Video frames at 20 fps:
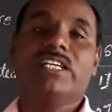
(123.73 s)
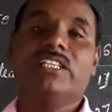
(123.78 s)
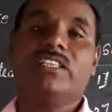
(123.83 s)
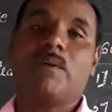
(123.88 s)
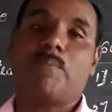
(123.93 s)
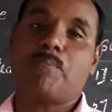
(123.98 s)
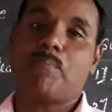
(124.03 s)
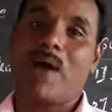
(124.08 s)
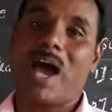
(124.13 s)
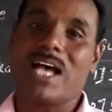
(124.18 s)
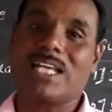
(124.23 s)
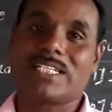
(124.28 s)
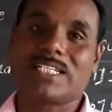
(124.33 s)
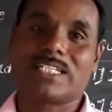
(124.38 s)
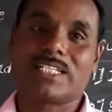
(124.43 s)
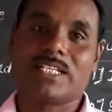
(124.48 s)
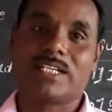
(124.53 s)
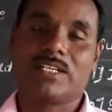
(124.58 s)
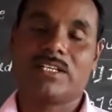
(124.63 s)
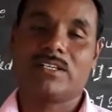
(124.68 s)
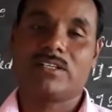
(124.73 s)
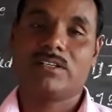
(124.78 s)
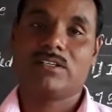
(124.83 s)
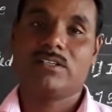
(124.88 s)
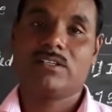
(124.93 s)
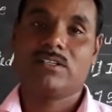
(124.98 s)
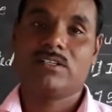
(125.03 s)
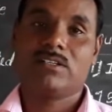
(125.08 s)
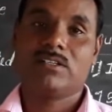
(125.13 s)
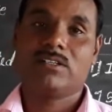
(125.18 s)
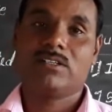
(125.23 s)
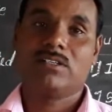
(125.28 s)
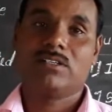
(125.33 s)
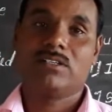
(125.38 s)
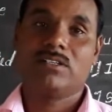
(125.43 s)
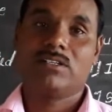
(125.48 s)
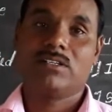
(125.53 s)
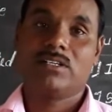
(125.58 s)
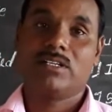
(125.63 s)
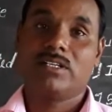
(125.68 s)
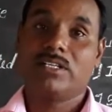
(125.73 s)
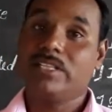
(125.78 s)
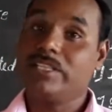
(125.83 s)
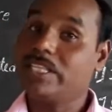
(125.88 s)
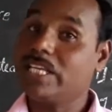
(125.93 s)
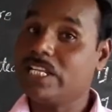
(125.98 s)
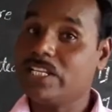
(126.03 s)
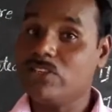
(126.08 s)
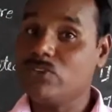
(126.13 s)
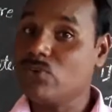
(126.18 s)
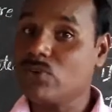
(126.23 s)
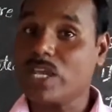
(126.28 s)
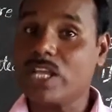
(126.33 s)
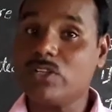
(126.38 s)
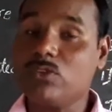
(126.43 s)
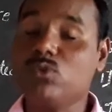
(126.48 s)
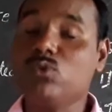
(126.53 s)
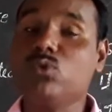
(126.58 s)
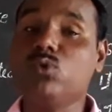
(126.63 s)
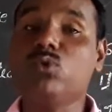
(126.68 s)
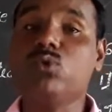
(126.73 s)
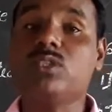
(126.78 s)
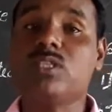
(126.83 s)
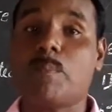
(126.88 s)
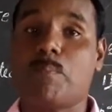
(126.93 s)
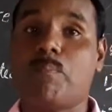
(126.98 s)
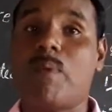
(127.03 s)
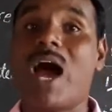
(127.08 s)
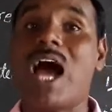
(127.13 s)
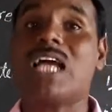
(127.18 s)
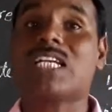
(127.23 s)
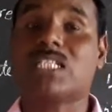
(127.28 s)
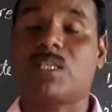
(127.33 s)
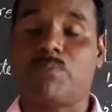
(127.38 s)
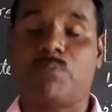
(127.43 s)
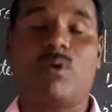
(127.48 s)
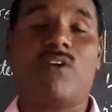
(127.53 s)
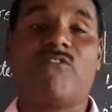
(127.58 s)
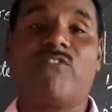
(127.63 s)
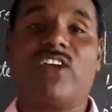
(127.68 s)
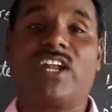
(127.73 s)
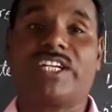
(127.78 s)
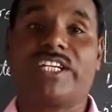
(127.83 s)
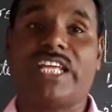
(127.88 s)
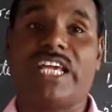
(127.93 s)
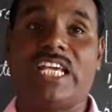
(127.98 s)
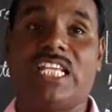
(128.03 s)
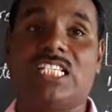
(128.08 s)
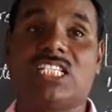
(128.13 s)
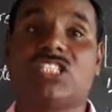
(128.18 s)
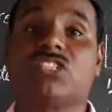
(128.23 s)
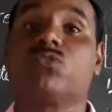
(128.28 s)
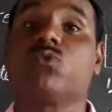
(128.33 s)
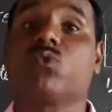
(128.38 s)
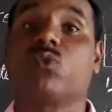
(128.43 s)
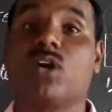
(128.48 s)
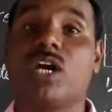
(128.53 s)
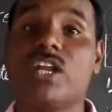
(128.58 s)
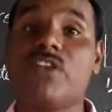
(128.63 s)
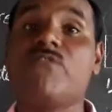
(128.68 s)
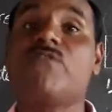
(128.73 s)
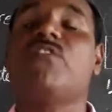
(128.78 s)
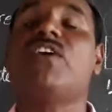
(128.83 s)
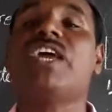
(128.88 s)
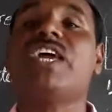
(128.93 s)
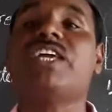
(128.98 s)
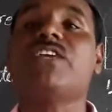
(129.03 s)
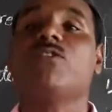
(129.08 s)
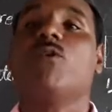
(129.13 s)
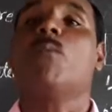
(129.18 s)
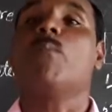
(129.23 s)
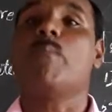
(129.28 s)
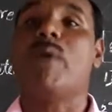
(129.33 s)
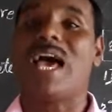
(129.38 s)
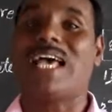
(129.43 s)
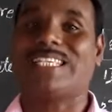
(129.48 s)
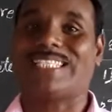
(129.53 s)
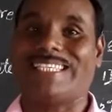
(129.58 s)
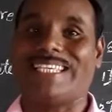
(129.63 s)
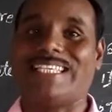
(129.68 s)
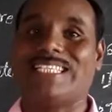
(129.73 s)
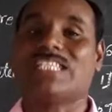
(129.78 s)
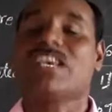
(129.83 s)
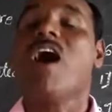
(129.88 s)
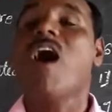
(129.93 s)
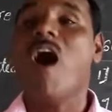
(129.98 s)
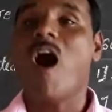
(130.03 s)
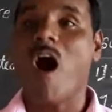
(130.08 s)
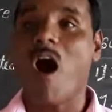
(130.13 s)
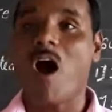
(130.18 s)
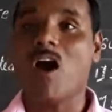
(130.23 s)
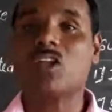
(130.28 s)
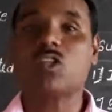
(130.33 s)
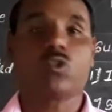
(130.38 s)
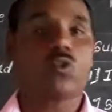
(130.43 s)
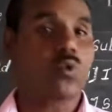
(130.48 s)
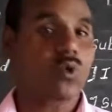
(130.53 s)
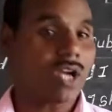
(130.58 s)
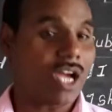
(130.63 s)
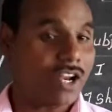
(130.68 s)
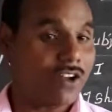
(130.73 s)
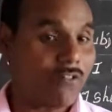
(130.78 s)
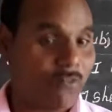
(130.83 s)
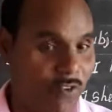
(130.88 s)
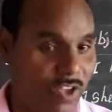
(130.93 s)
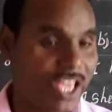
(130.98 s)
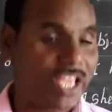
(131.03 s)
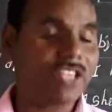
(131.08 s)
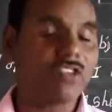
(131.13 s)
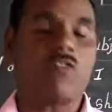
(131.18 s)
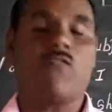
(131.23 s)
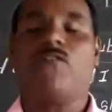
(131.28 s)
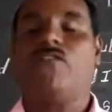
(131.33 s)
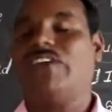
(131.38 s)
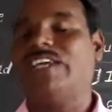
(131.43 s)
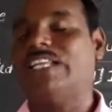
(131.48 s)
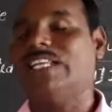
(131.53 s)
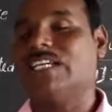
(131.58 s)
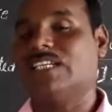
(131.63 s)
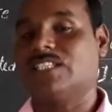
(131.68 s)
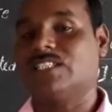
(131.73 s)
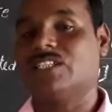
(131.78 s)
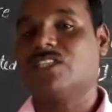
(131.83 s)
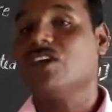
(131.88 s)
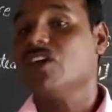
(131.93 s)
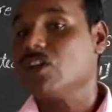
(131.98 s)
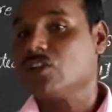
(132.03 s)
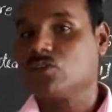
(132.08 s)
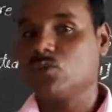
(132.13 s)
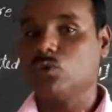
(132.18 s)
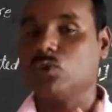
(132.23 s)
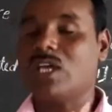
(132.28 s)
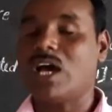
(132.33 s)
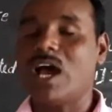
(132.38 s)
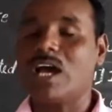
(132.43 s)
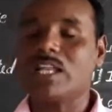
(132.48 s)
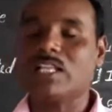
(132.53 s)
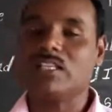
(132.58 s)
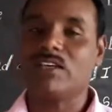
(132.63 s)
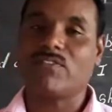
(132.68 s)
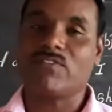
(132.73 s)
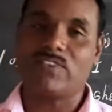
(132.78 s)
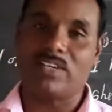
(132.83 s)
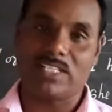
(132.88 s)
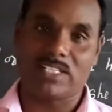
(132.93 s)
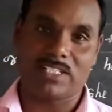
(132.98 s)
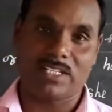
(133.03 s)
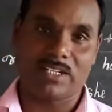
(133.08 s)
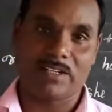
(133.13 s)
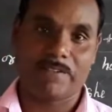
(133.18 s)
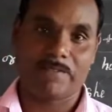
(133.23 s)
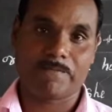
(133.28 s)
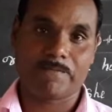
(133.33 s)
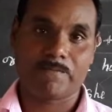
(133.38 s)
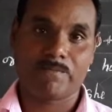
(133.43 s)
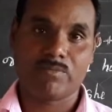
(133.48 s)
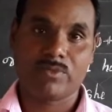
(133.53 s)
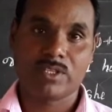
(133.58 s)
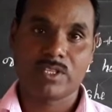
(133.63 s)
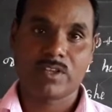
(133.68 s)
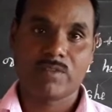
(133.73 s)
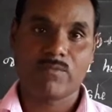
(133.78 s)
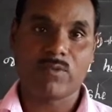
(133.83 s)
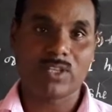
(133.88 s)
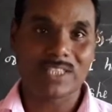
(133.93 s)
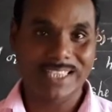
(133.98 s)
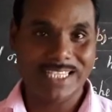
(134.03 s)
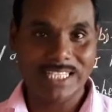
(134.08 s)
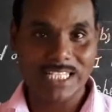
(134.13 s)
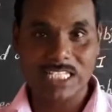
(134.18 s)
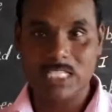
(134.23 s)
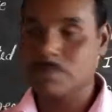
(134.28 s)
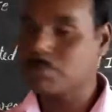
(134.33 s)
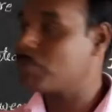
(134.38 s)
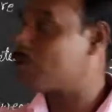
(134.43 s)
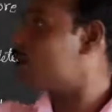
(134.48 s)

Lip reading: in the past, then you can use the past perfect tense to convey your message or to convey your feelings to the another person. For this